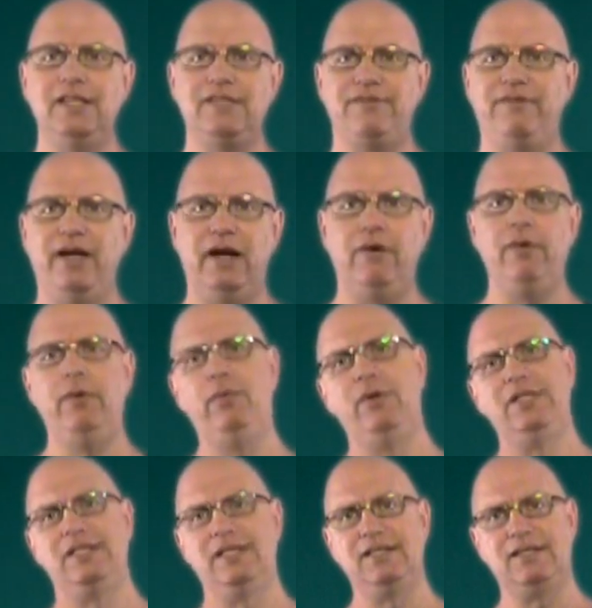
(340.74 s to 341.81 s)
is very
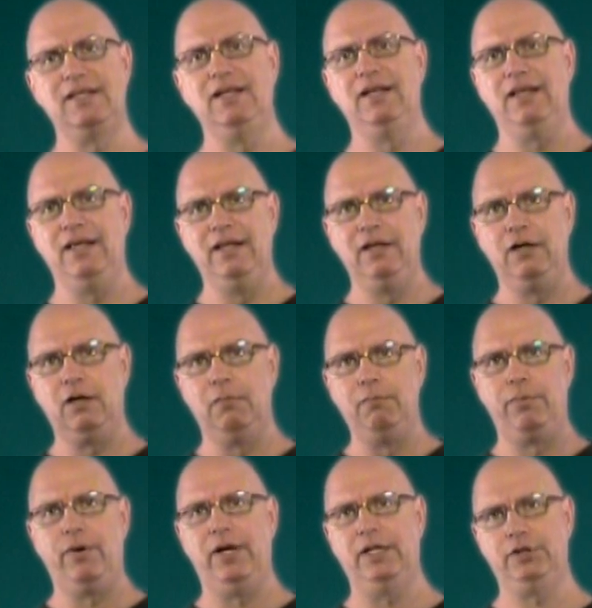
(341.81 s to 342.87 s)
resistant in
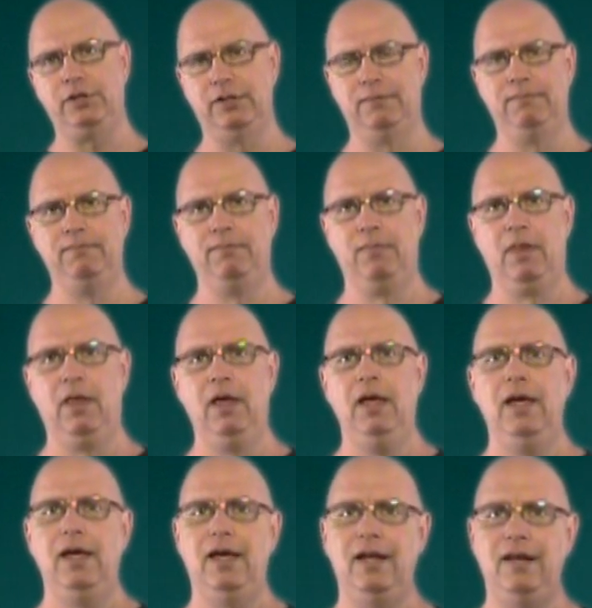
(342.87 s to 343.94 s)
compression.
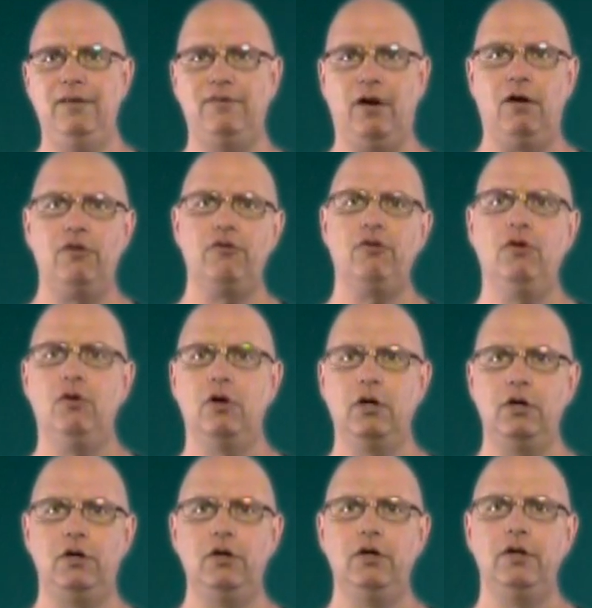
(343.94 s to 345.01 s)
It is also a
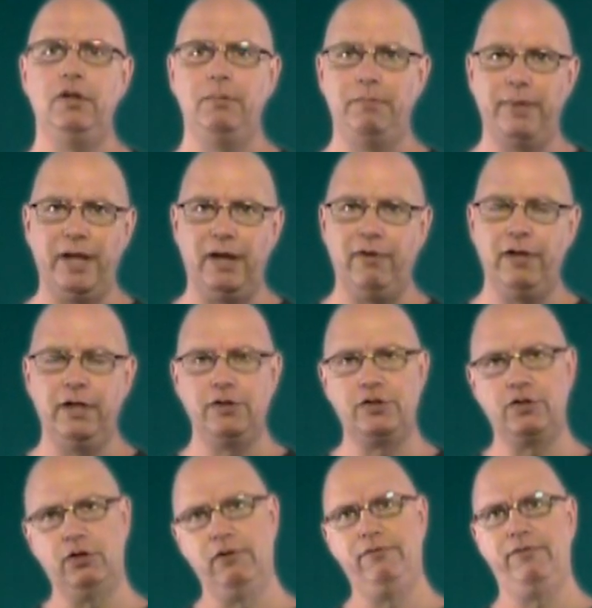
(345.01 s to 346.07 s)
good bearing
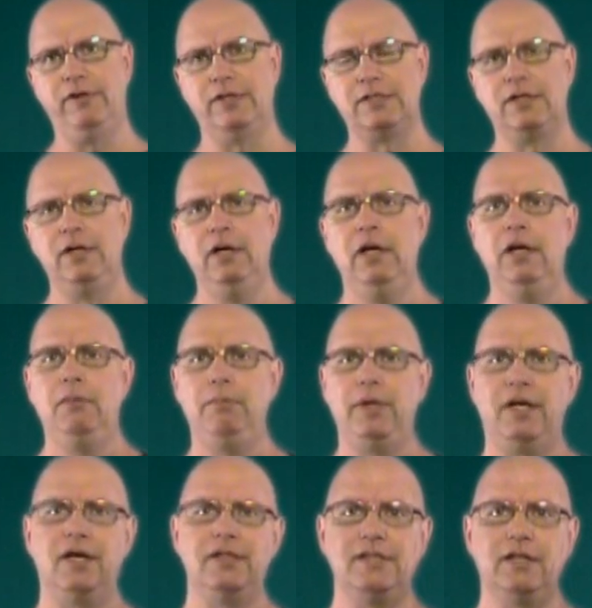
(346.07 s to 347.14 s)
surface
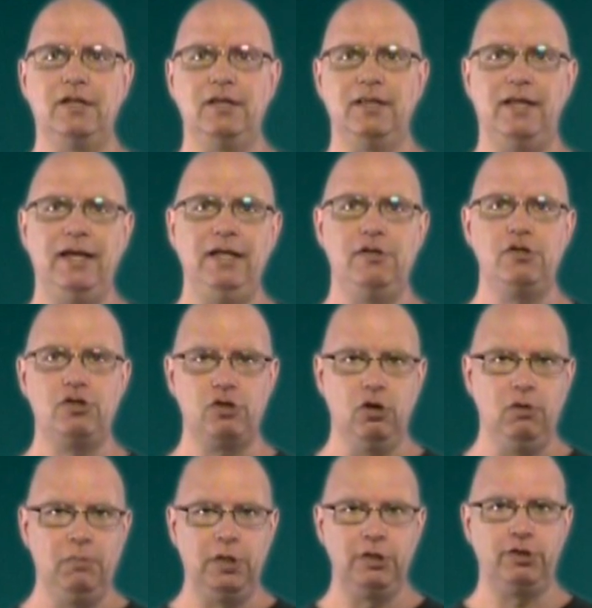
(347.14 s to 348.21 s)
because it contains
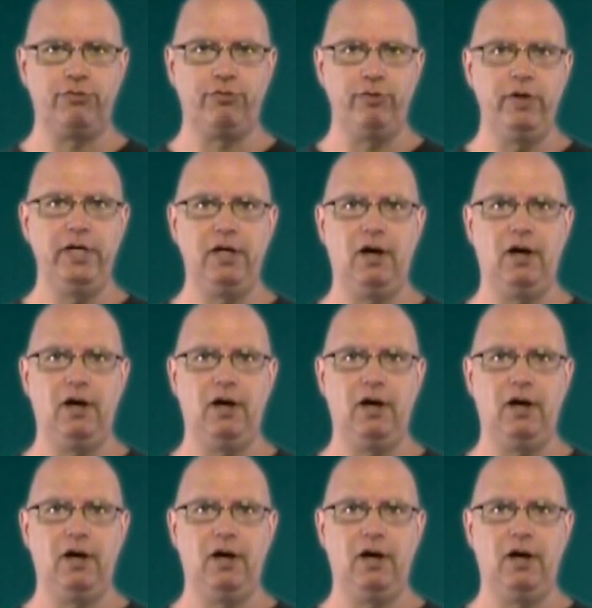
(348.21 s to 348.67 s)
so much free